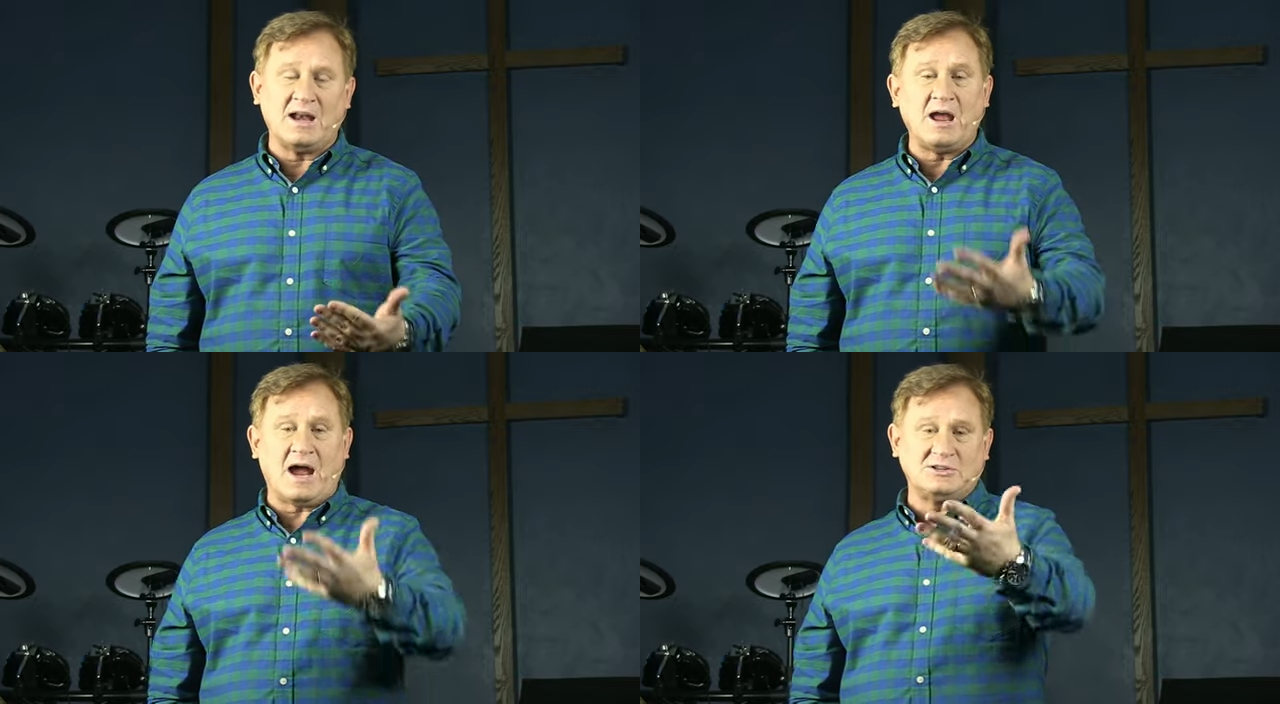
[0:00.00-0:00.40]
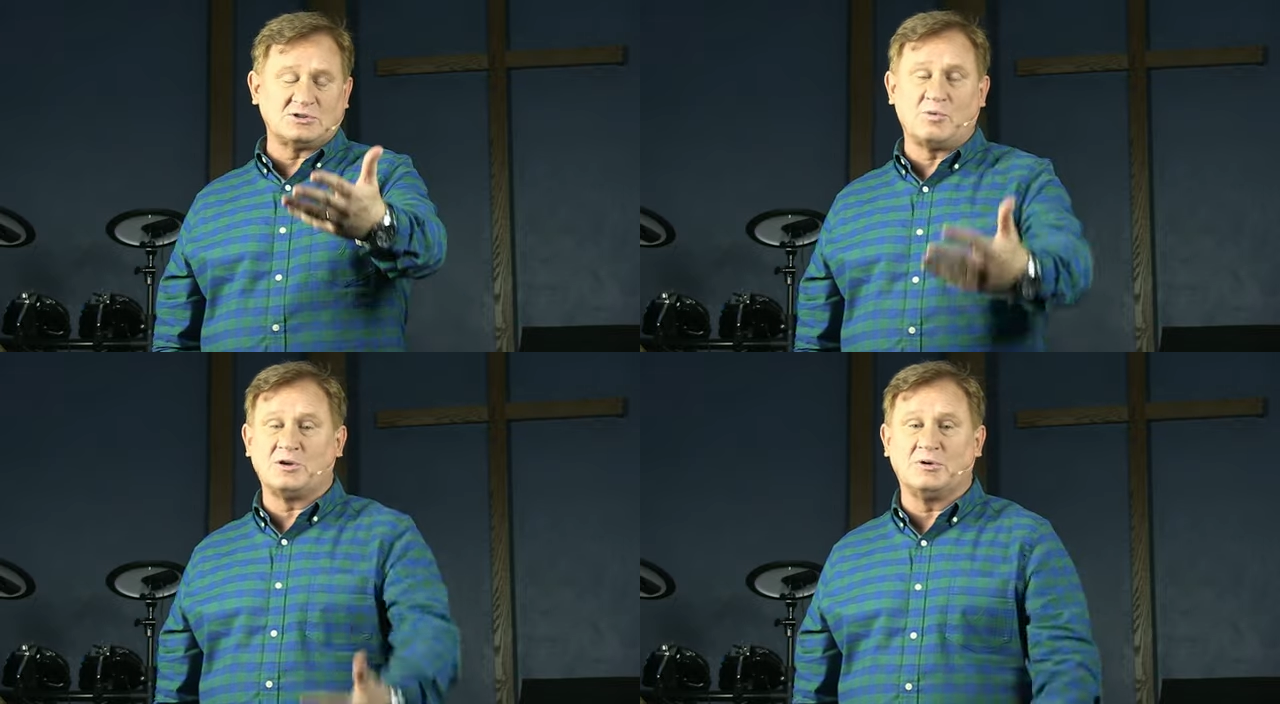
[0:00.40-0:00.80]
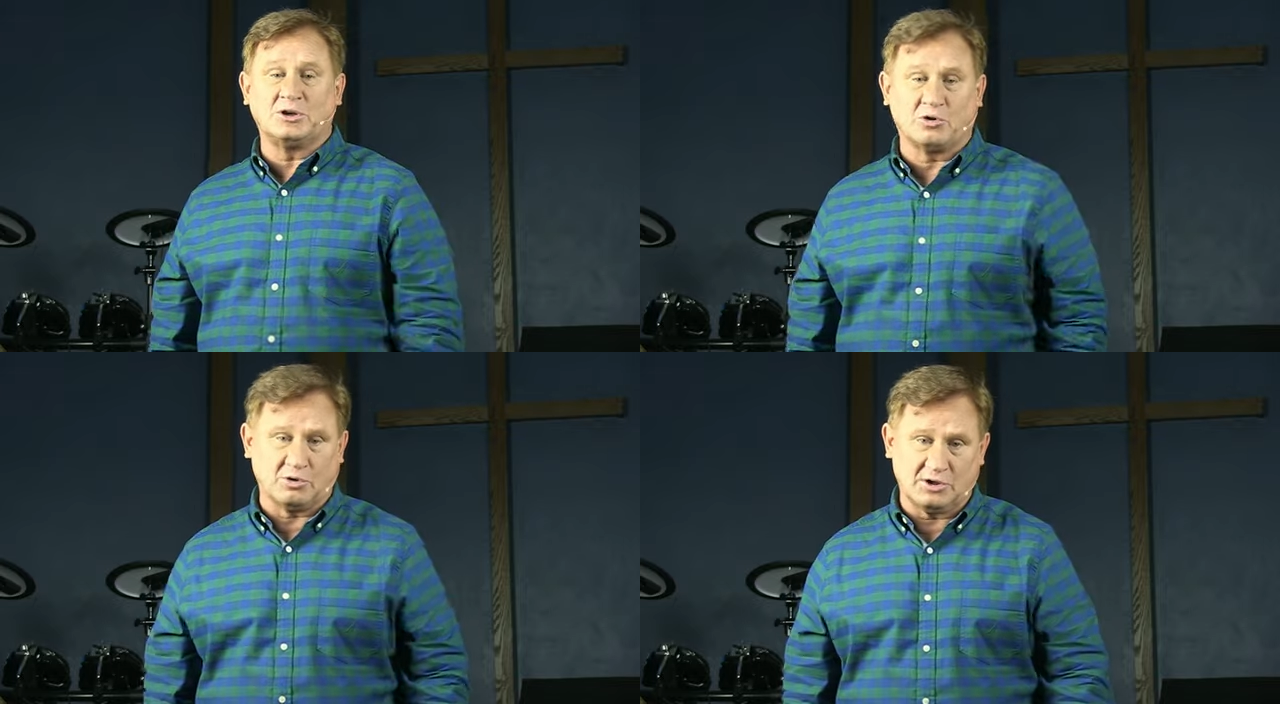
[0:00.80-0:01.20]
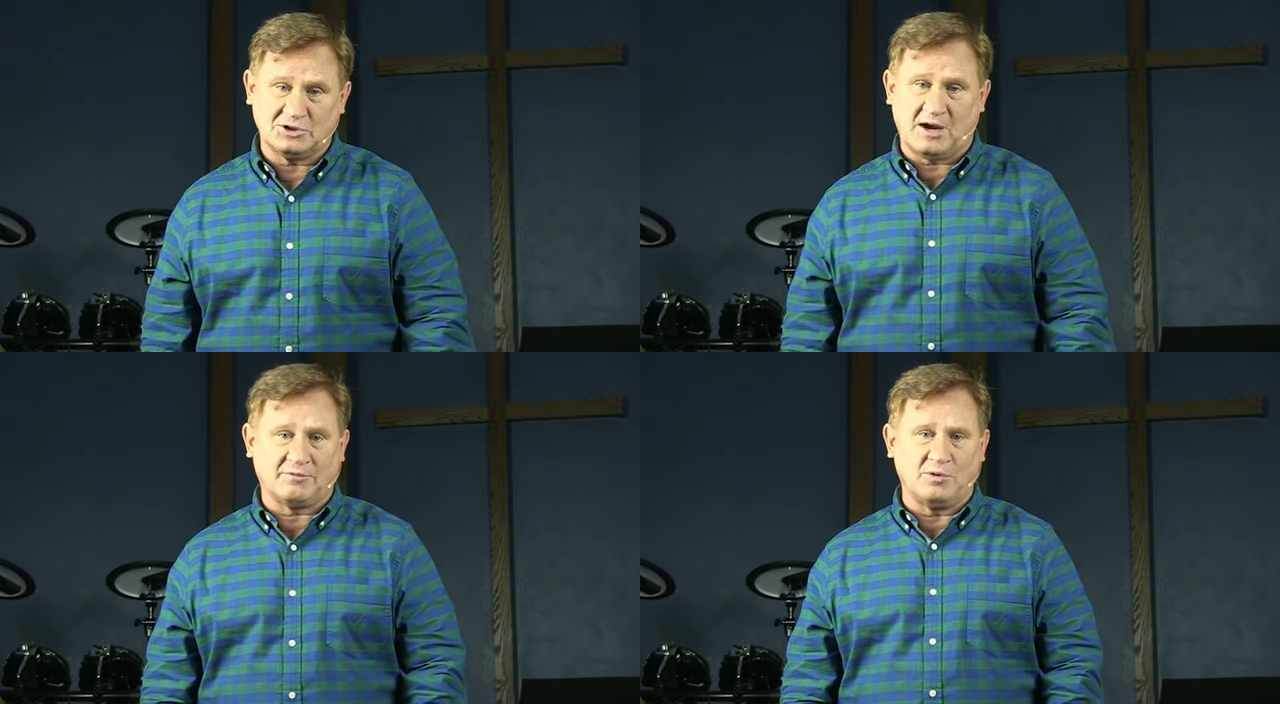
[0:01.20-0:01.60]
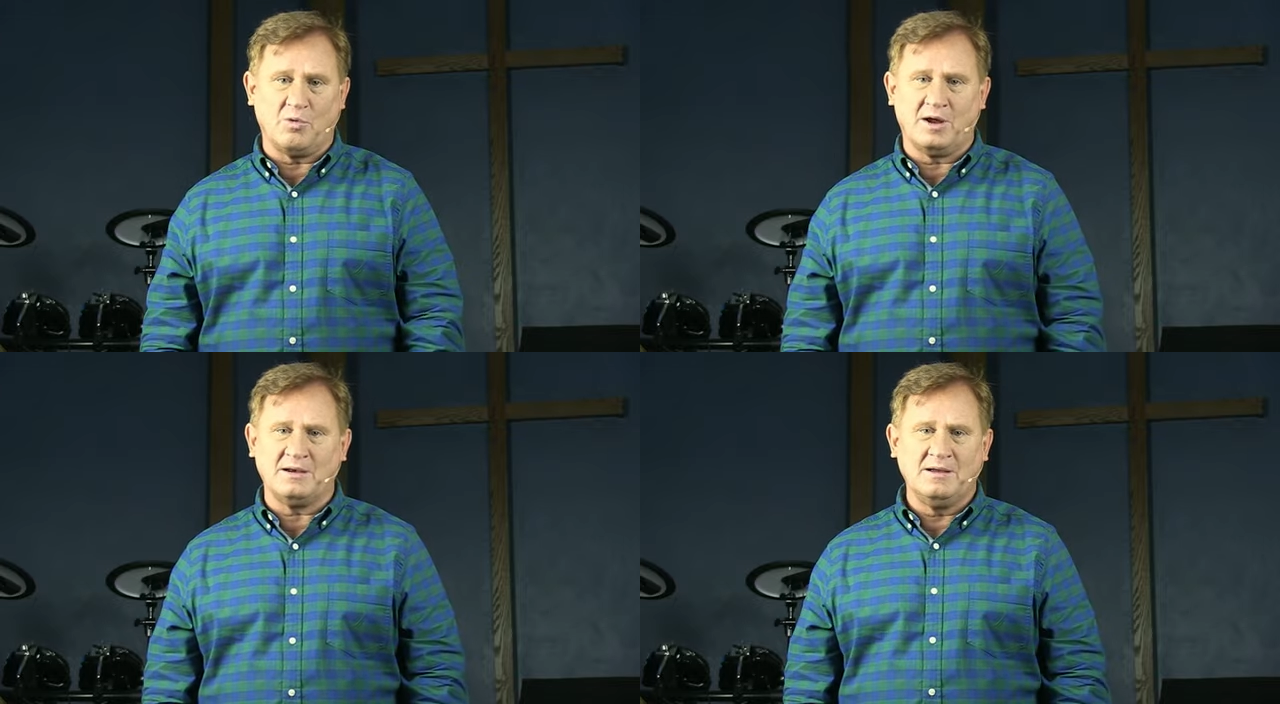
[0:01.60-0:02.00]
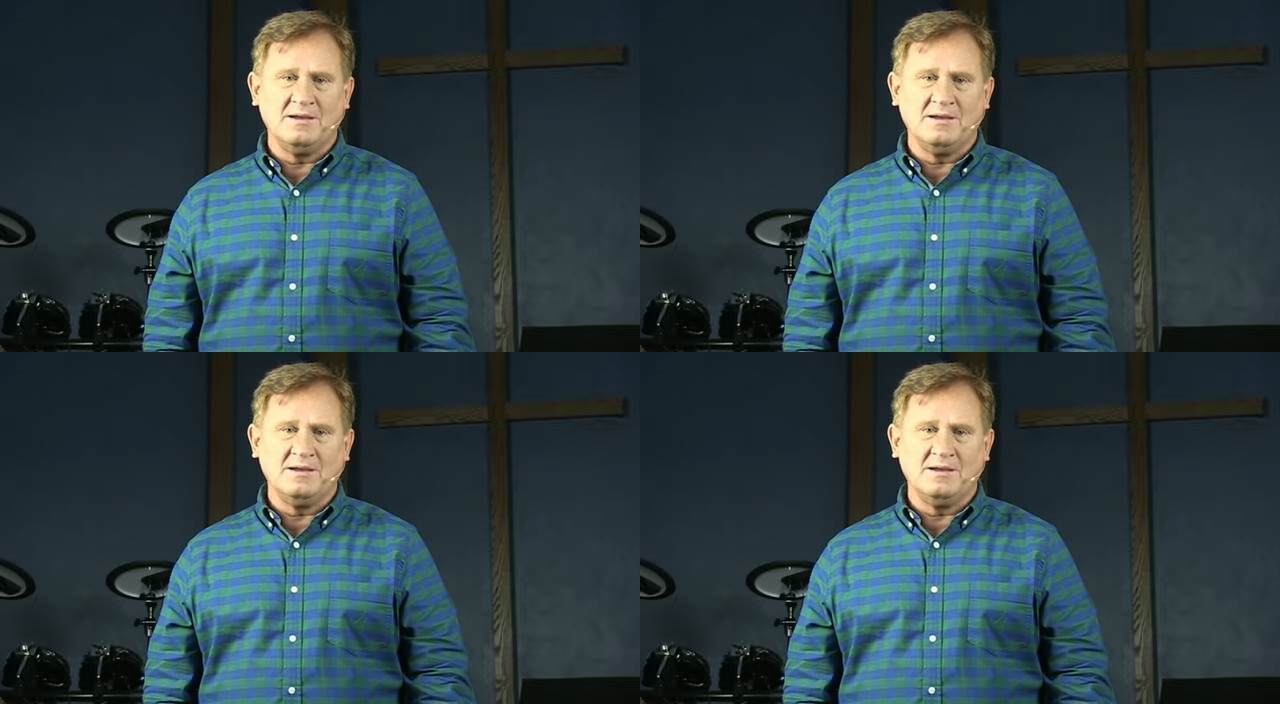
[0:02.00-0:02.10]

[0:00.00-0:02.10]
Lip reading: And I just want to encourage everyone.